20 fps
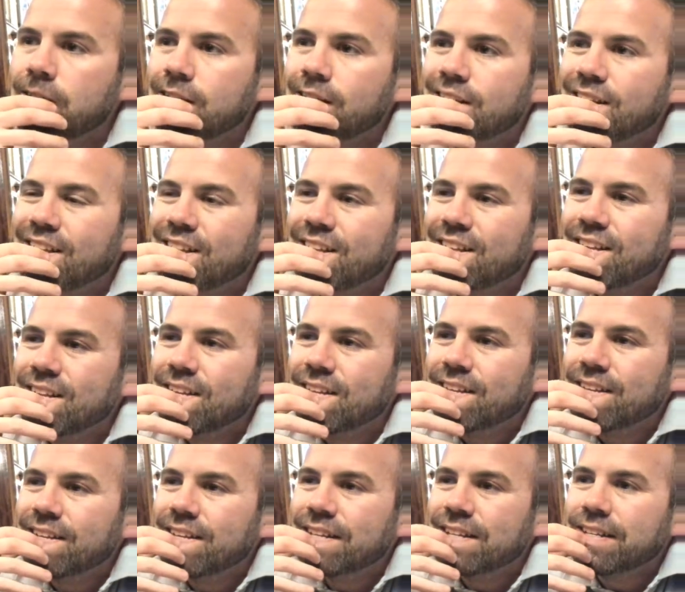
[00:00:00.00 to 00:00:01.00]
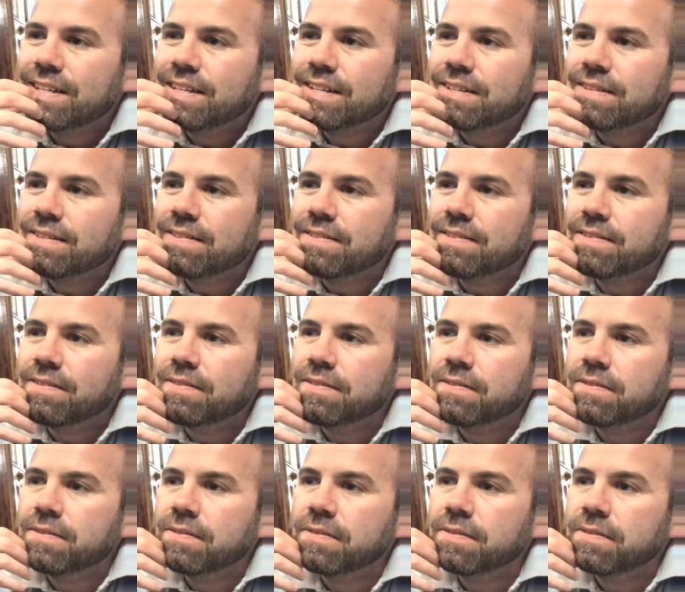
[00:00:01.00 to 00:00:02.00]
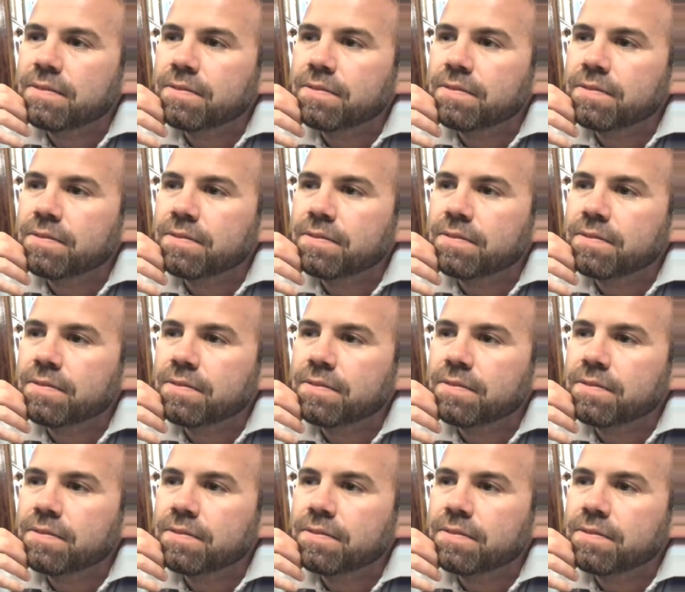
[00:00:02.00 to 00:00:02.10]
(not speaking)